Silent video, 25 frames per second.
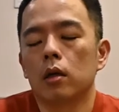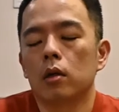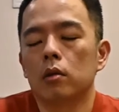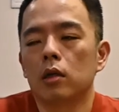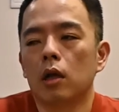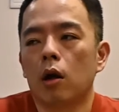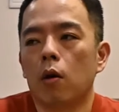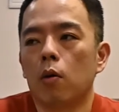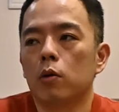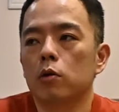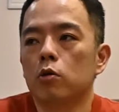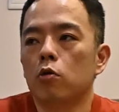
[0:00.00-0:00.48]

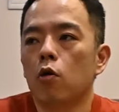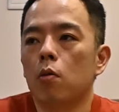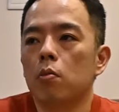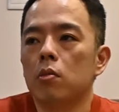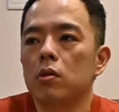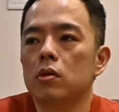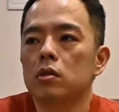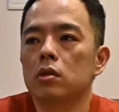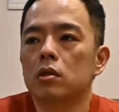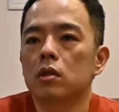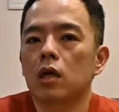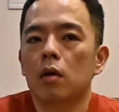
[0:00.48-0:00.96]
Our normal
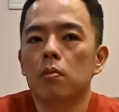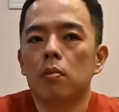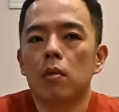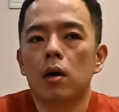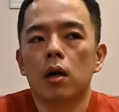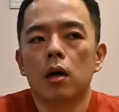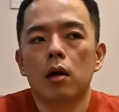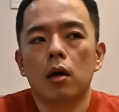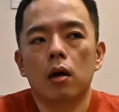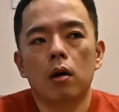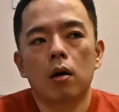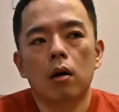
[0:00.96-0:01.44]

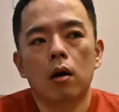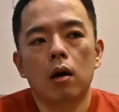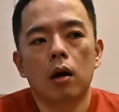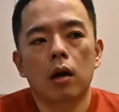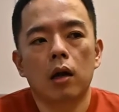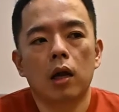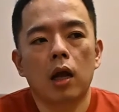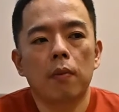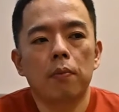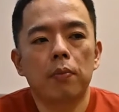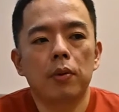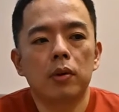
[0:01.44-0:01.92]
stomach
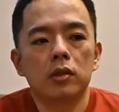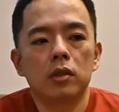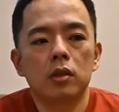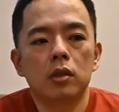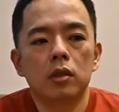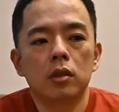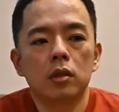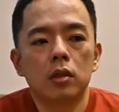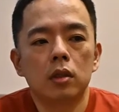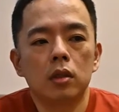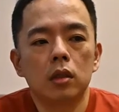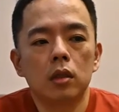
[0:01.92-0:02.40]

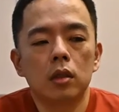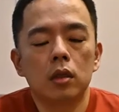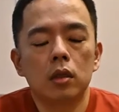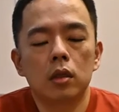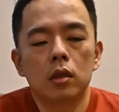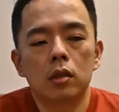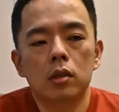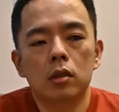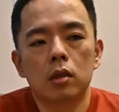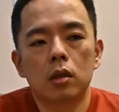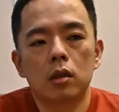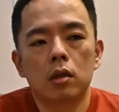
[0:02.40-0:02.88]
capacity
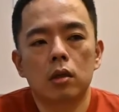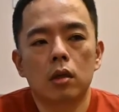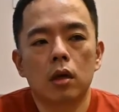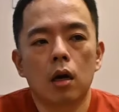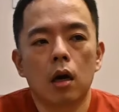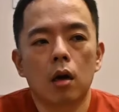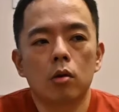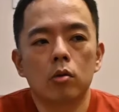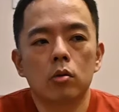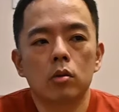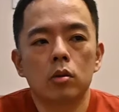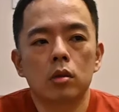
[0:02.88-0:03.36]
is
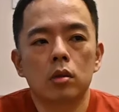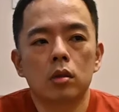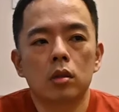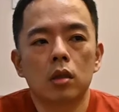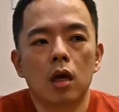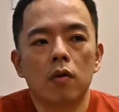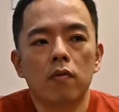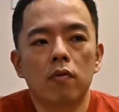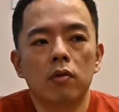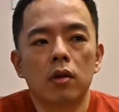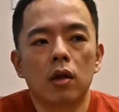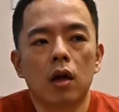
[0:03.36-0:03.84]
around
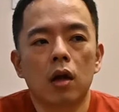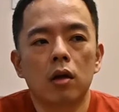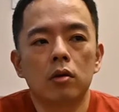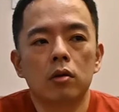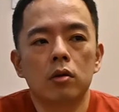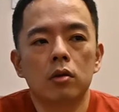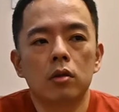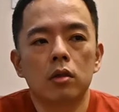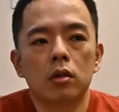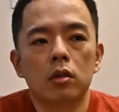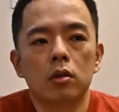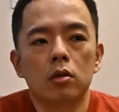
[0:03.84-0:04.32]

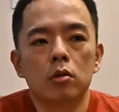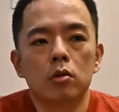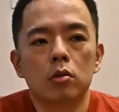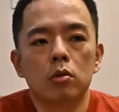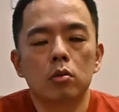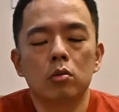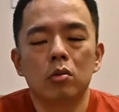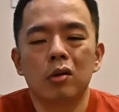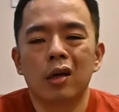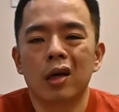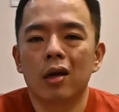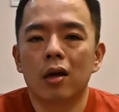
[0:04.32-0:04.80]
700
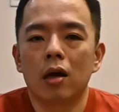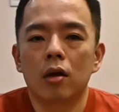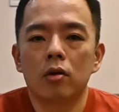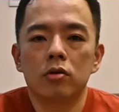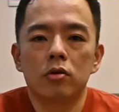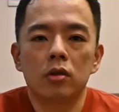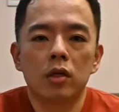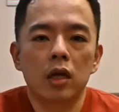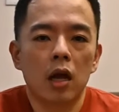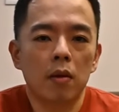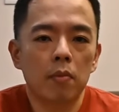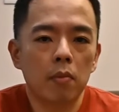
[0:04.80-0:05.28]
to
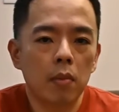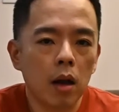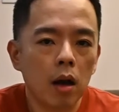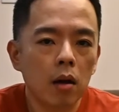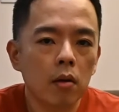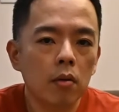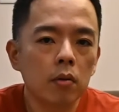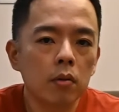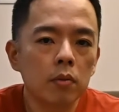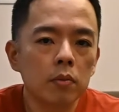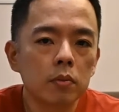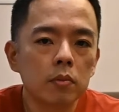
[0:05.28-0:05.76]
800
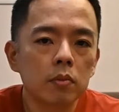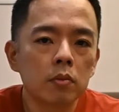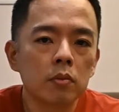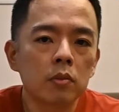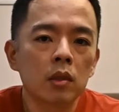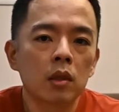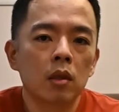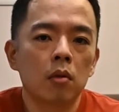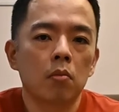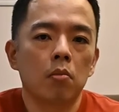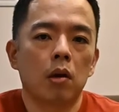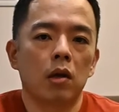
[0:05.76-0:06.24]
ml,
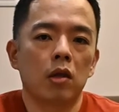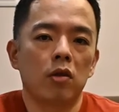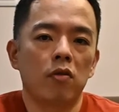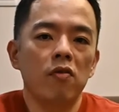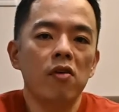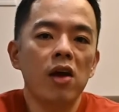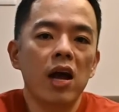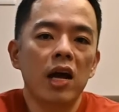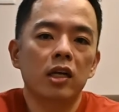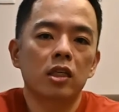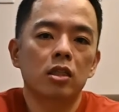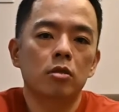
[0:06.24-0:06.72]
but if you
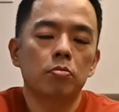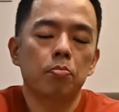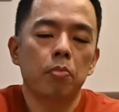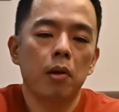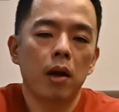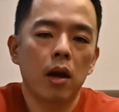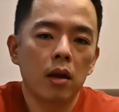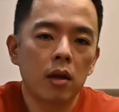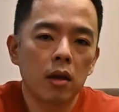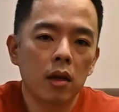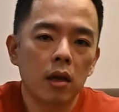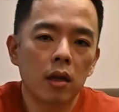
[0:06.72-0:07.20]

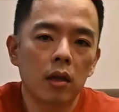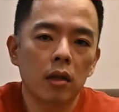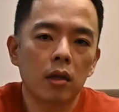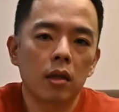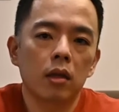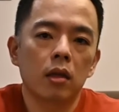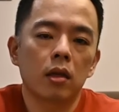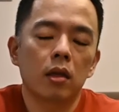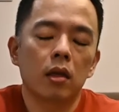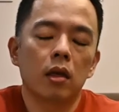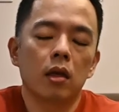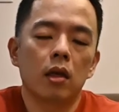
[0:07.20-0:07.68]
expand it,
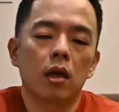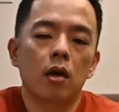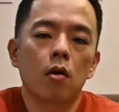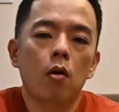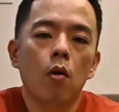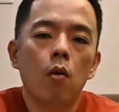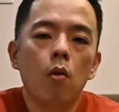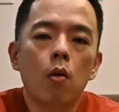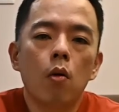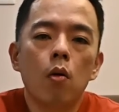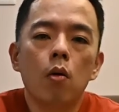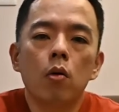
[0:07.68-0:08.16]
it can
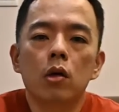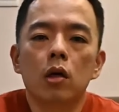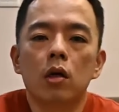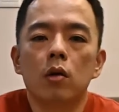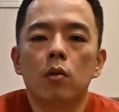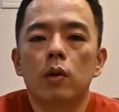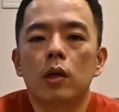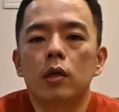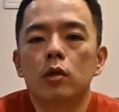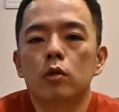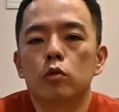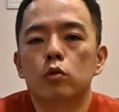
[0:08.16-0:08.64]
go all the
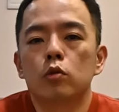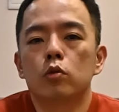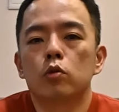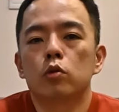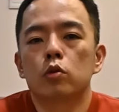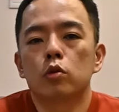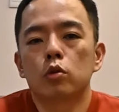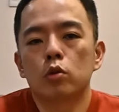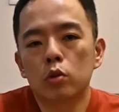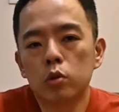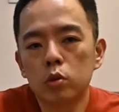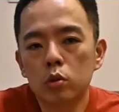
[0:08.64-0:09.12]
way to
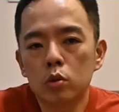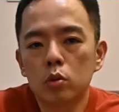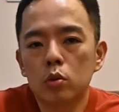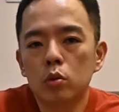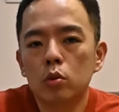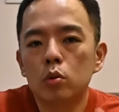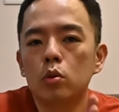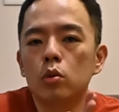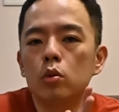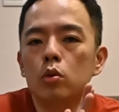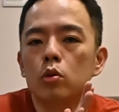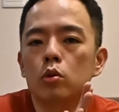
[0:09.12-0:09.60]

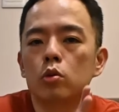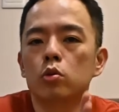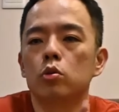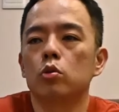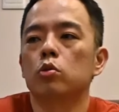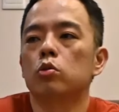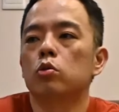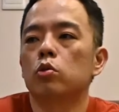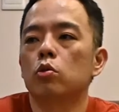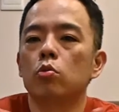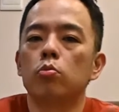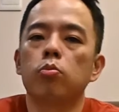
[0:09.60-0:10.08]
2 to
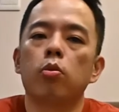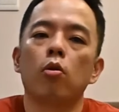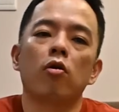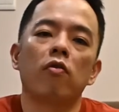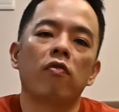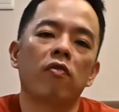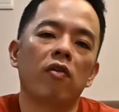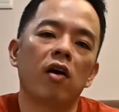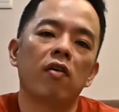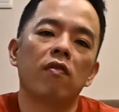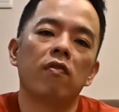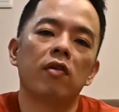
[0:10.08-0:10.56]

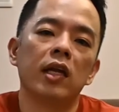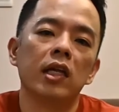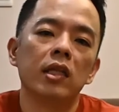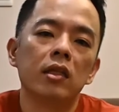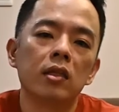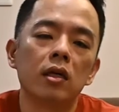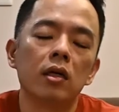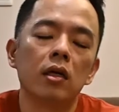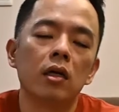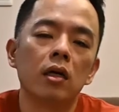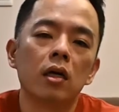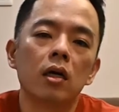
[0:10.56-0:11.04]
2.5
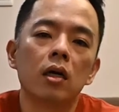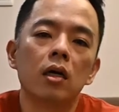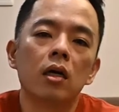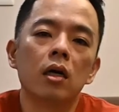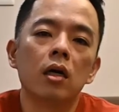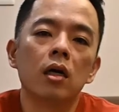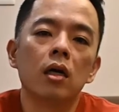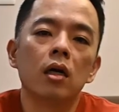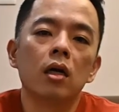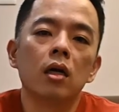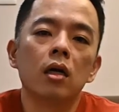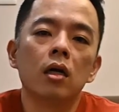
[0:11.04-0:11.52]
liter.
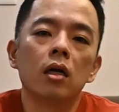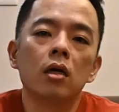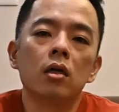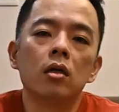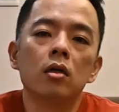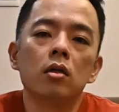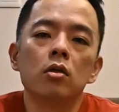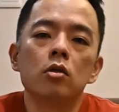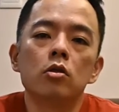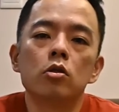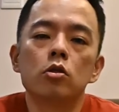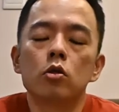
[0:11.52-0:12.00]

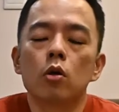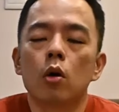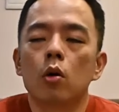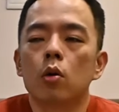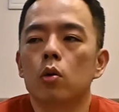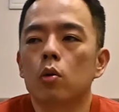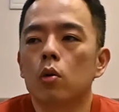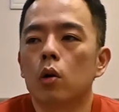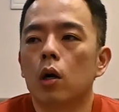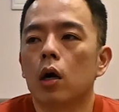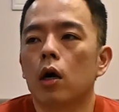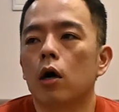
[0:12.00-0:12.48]

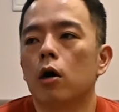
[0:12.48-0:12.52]
So